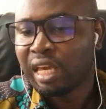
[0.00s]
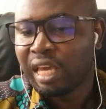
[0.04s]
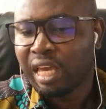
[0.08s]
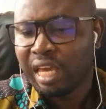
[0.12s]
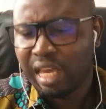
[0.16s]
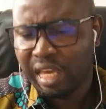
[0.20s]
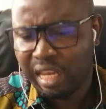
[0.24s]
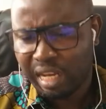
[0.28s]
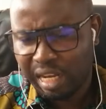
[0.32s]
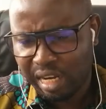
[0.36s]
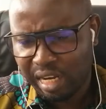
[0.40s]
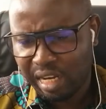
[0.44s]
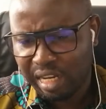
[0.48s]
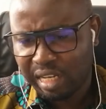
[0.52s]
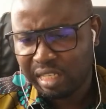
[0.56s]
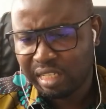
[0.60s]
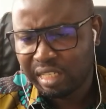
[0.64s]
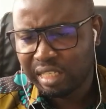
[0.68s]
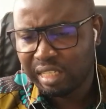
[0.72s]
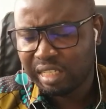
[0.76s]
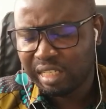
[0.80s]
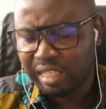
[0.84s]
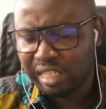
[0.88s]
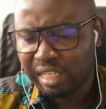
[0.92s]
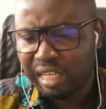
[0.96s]
and then
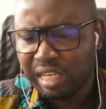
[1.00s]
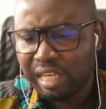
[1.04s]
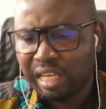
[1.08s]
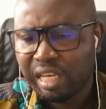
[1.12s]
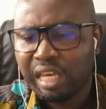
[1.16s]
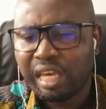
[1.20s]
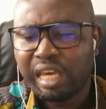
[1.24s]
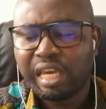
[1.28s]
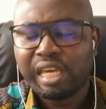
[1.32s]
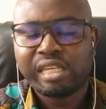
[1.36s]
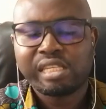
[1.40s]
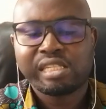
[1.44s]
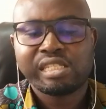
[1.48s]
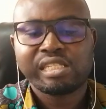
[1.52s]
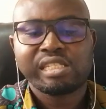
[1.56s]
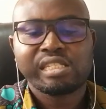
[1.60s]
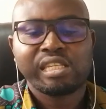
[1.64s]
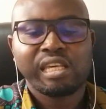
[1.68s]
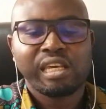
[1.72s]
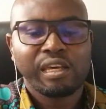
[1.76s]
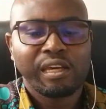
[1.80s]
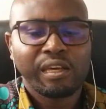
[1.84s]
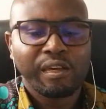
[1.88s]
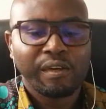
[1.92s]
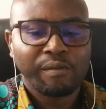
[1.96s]
D is
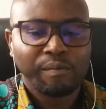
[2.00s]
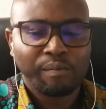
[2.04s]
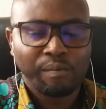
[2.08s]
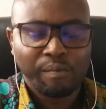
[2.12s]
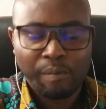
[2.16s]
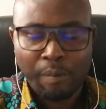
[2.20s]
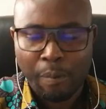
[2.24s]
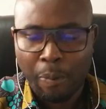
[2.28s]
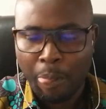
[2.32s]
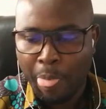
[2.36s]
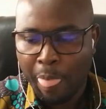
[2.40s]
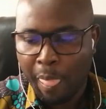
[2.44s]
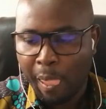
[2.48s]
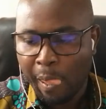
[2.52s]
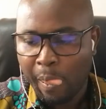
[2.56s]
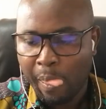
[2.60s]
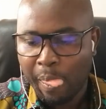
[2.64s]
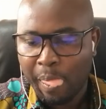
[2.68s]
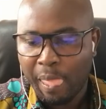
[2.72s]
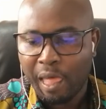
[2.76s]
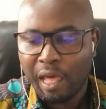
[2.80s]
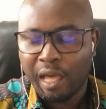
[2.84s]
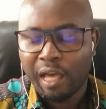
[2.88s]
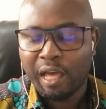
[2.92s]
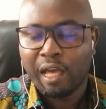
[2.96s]

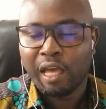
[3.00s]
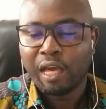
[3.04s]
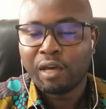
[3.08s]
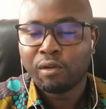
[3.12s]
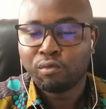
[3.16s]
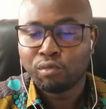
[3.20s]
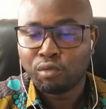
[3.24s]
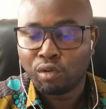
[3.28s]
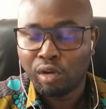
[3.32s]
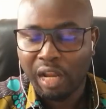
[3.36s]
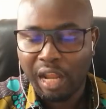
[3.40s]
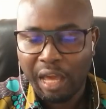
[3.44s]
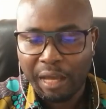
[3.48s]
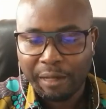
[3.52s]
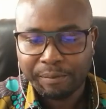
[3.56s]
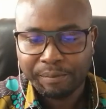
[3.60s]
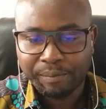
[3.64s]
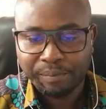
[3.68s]
a ruler.